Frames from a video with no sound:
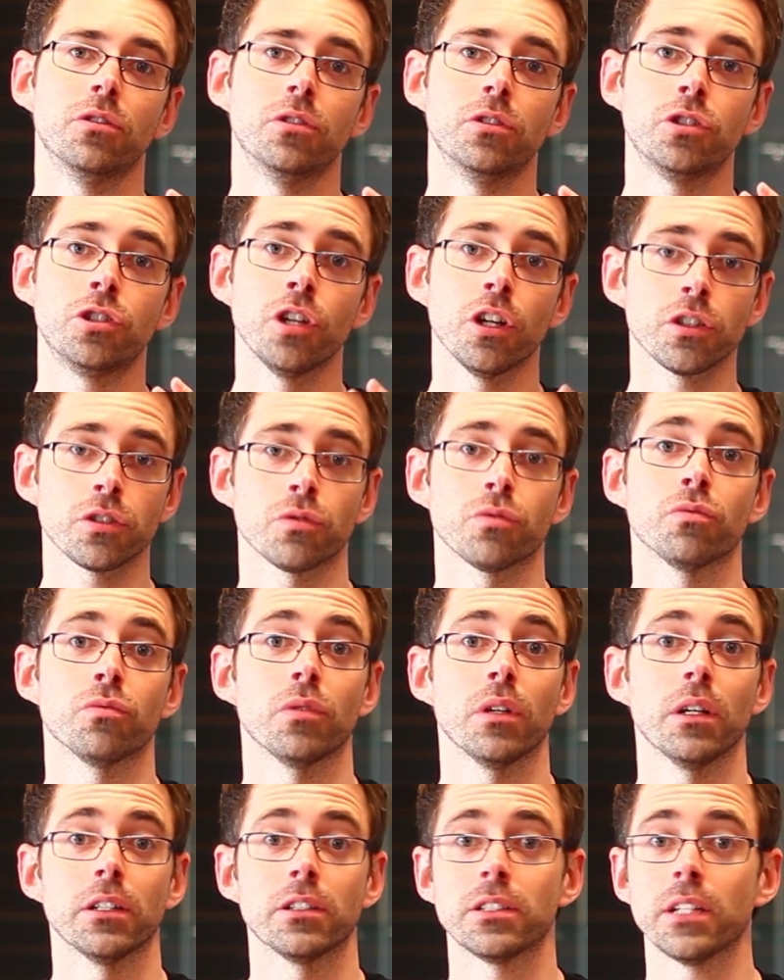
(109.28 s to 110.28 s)
just
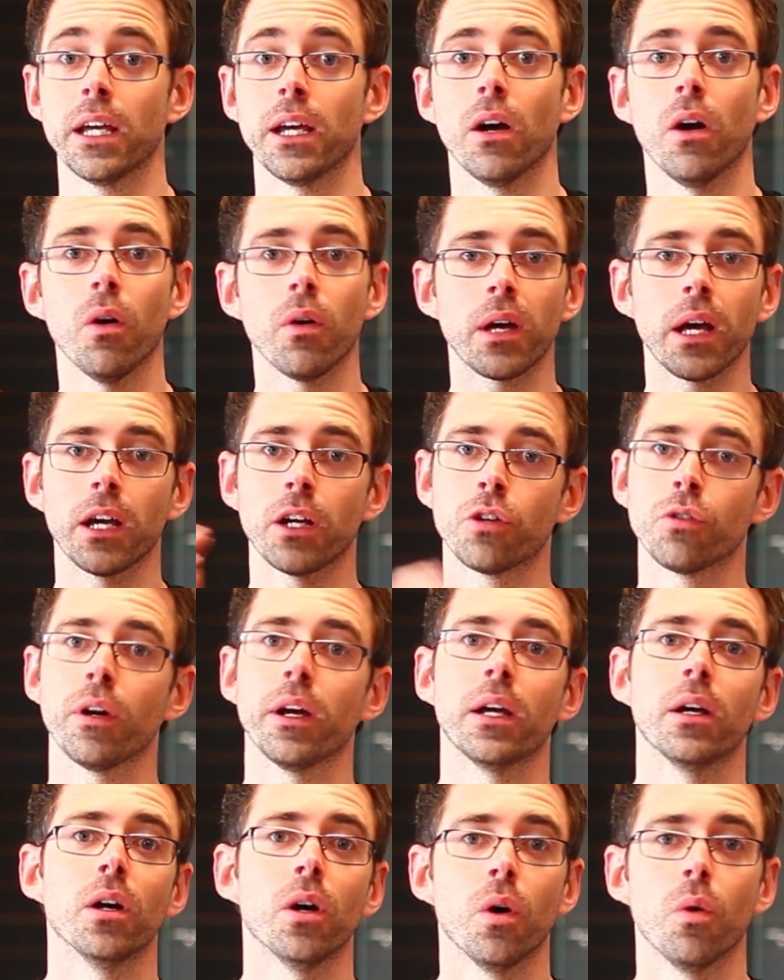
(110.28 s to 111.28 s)
say, okay,
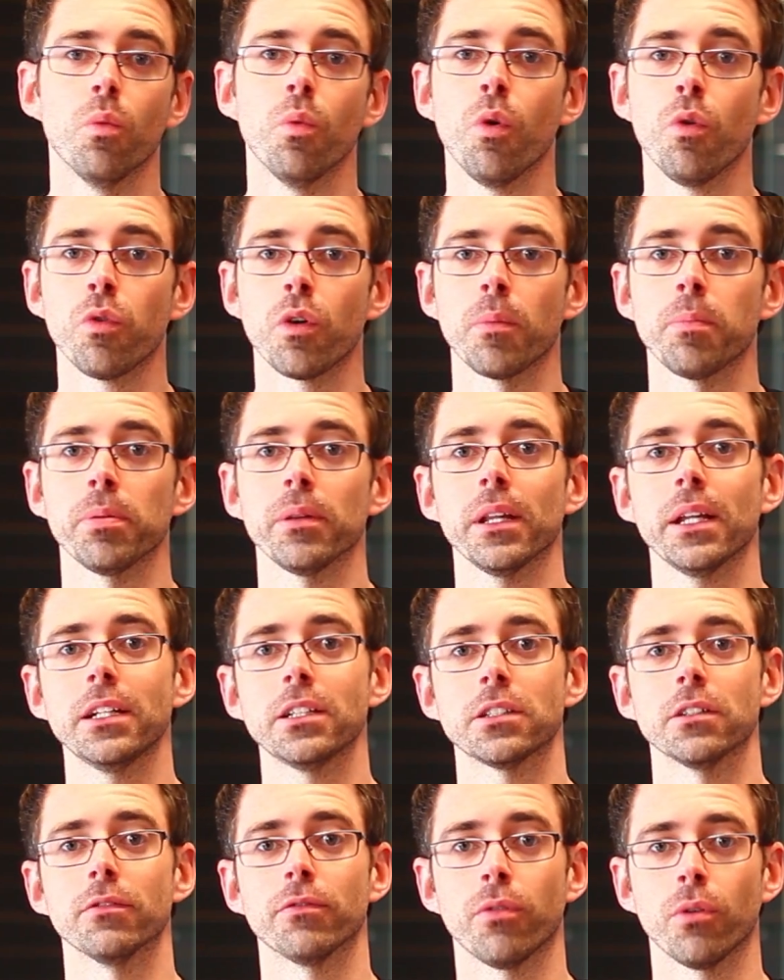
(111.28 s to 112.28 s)
great, we'll
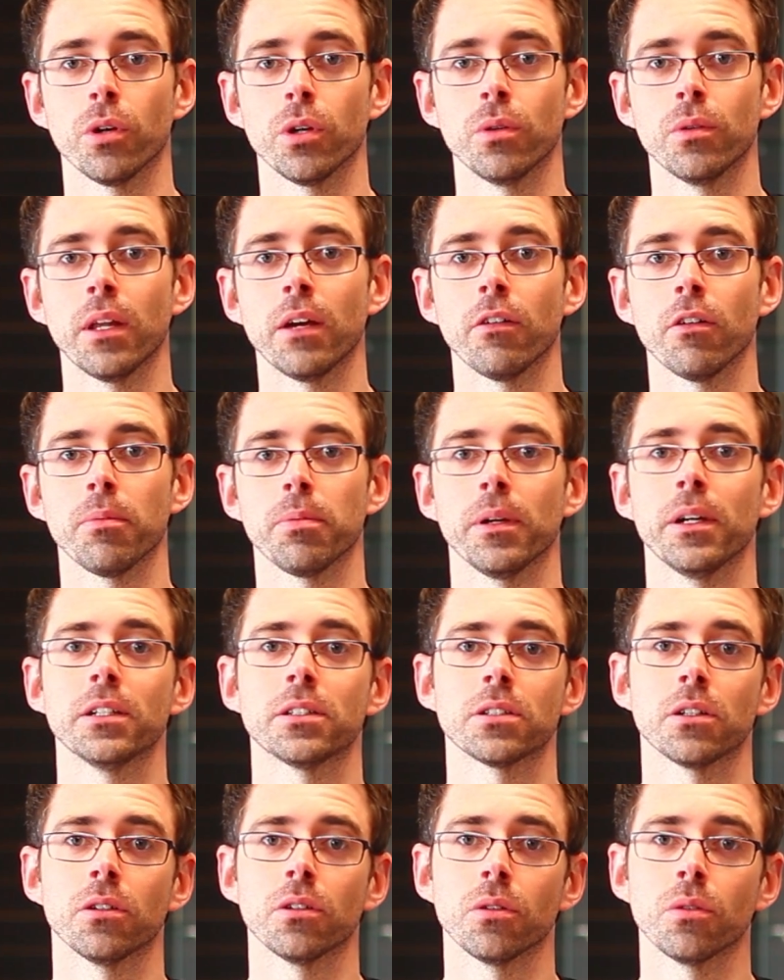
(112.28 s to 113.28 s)
replace it for you, they
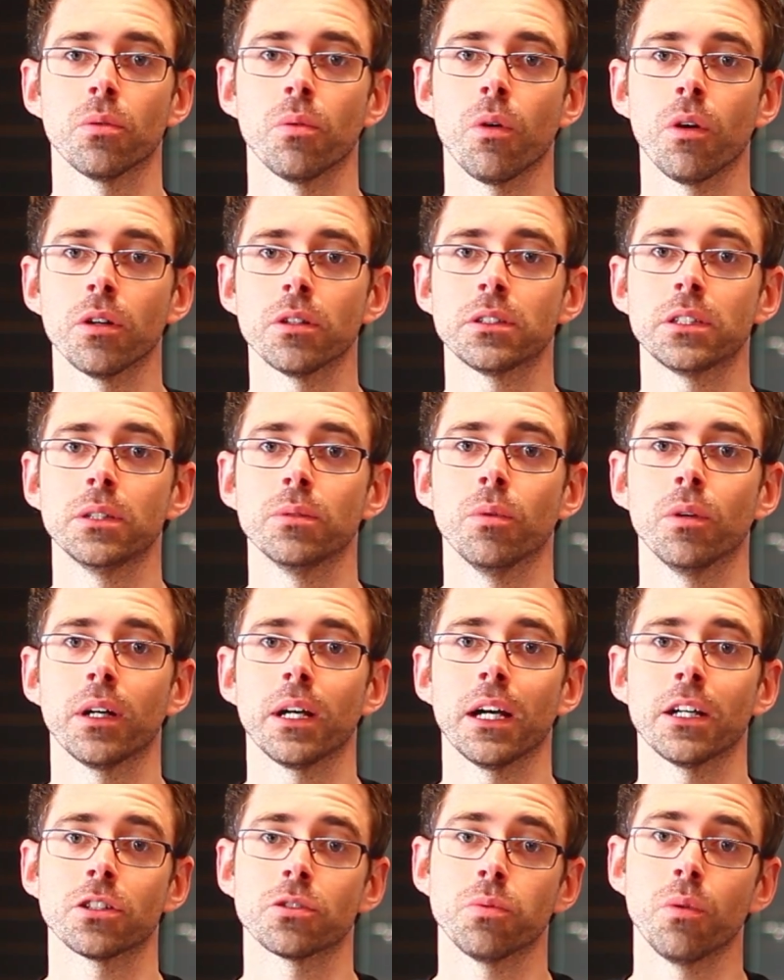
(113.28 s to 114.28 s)
replace it under the warranty, well,
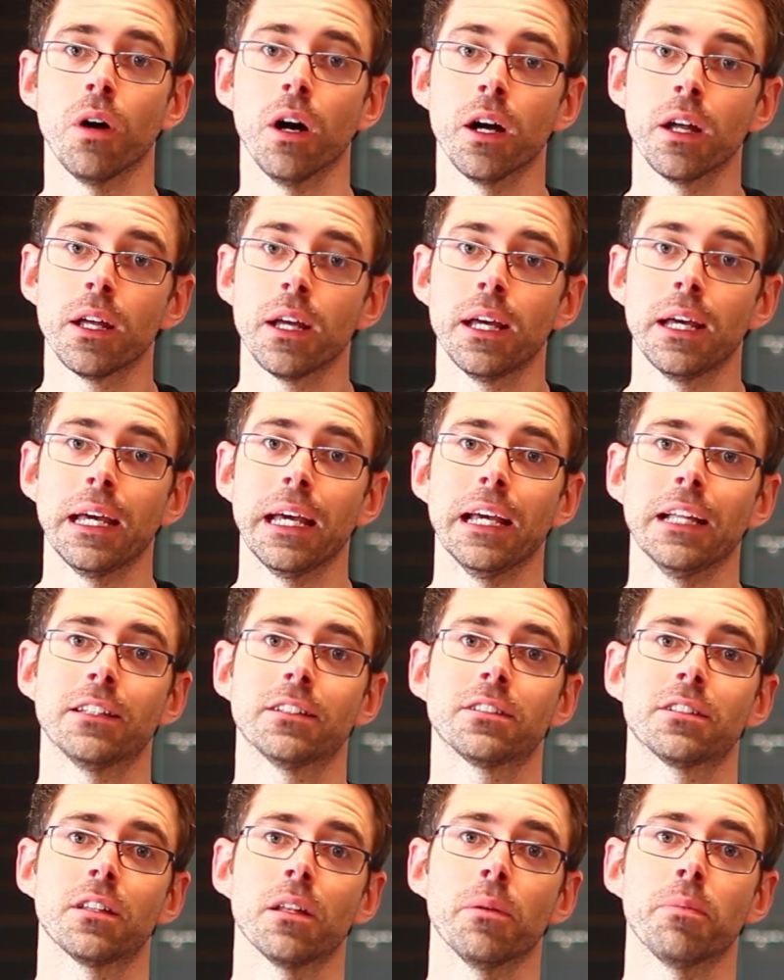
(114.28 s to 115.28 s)
guess what?
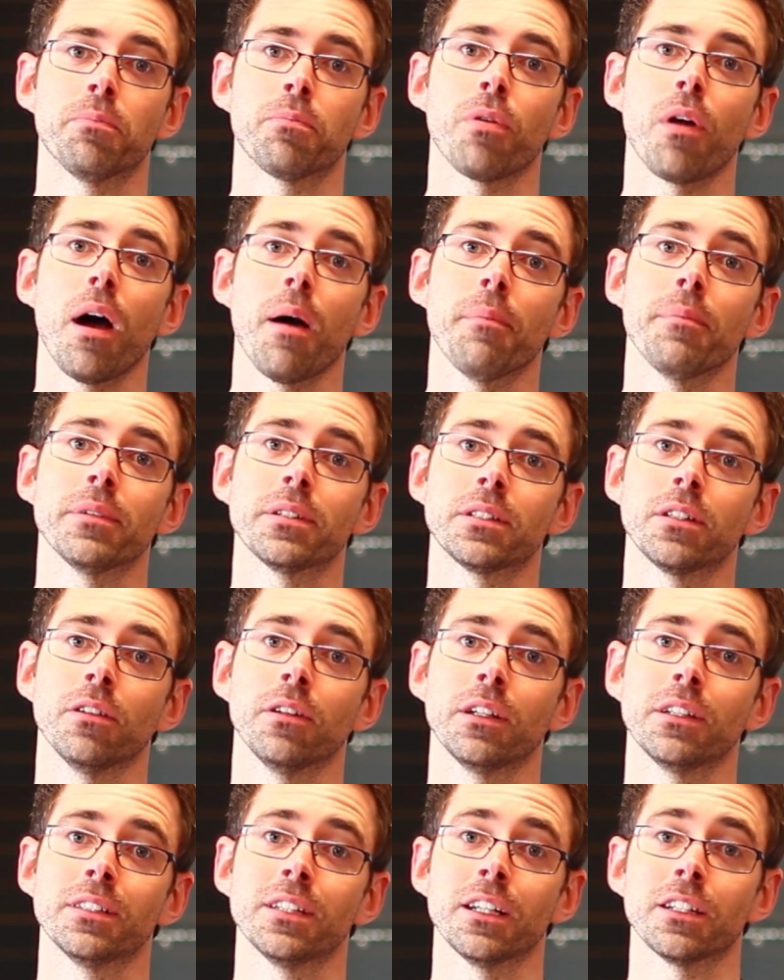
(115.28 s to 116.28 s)
The problem still
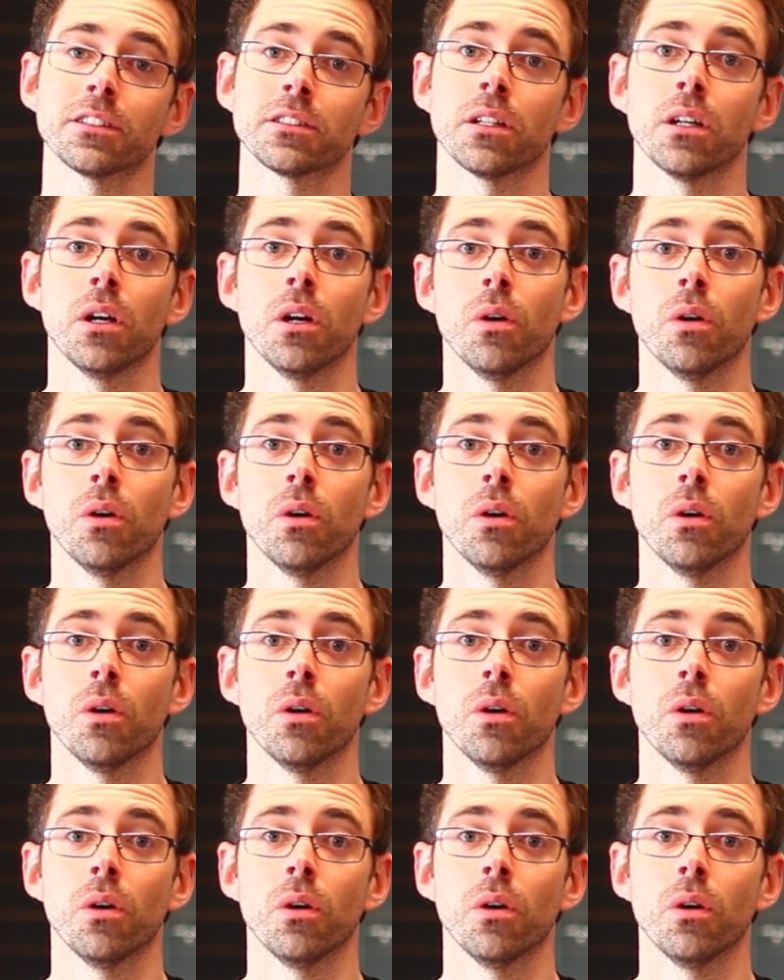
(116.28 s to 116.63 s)
exists.